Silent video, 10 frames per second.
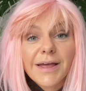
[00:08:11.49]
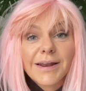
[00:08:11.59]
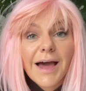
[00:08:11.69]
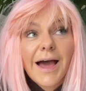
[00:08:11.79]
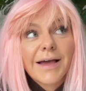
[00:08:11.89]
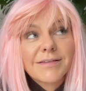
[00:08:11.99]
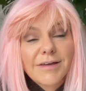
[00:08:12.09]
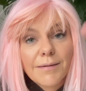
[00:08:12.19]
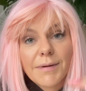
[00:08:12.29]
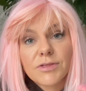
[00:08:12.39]
in a higher
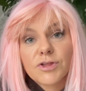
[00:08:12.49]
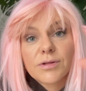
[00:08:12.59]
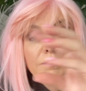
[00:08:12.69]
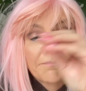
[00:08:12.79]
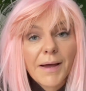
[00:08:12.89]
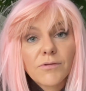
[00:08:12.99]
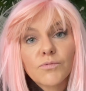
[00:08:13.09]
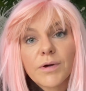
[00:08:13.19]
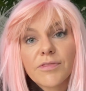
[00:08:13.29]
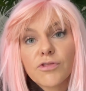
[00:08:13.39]
dimension and
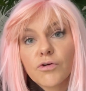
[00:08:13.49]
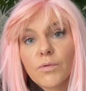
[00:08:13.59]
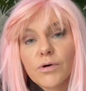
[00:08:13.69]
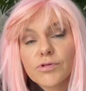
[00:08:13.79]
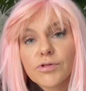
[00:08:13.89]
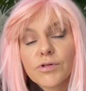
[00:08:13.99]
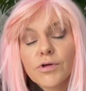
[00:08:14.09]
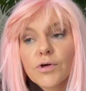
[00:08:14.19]
bandwidth to us.